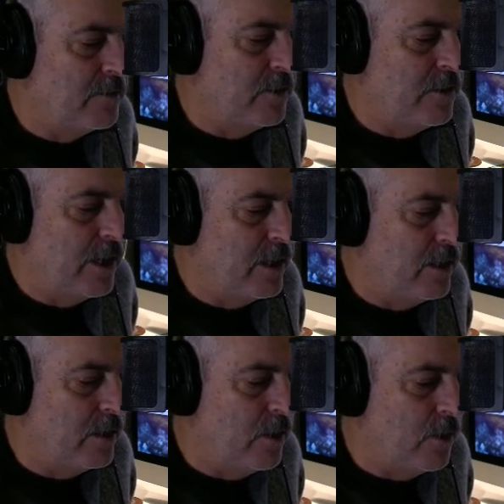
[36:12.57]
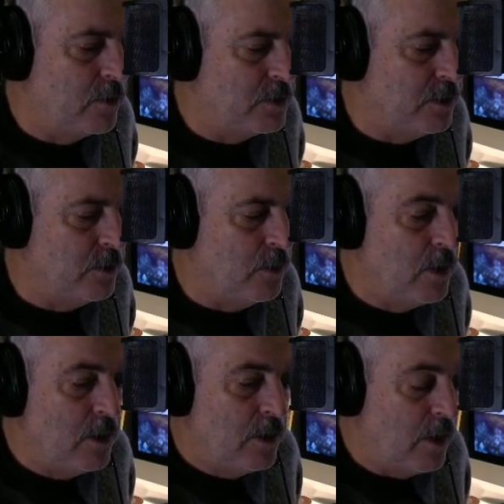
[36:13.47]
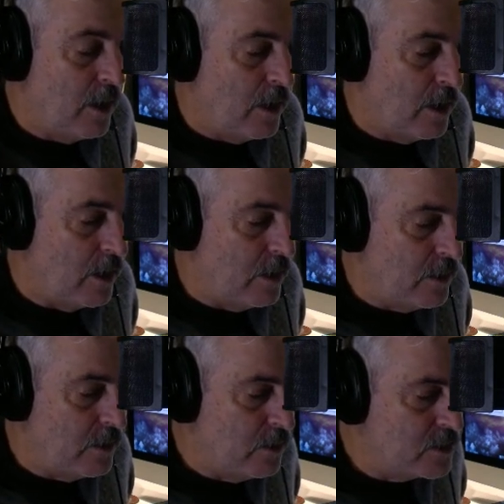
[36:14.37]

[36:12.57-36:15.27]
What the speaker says: after that and go to, it